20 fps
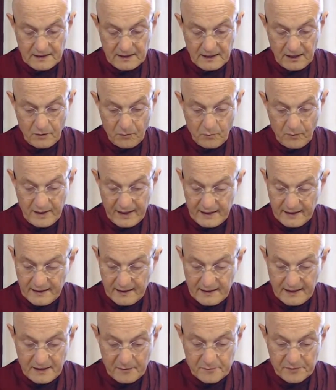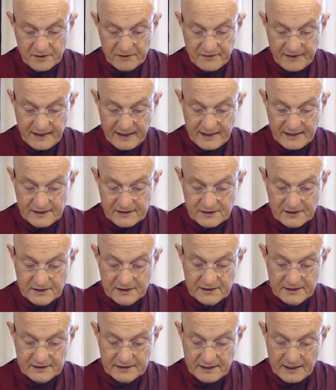And when he provides the
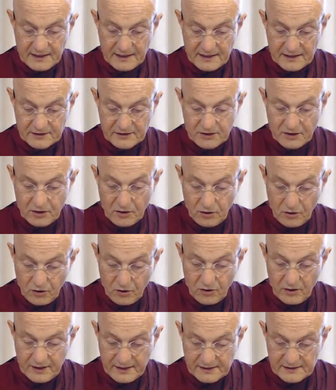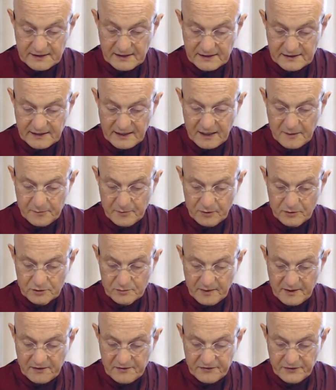Tathagata or his disciples
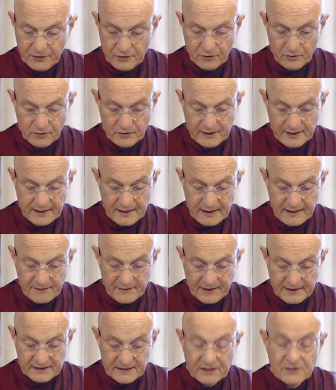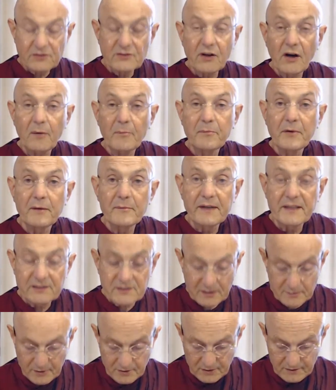with food that is not
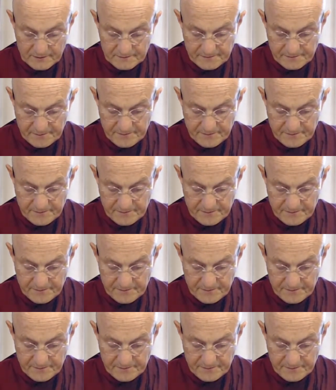permissible.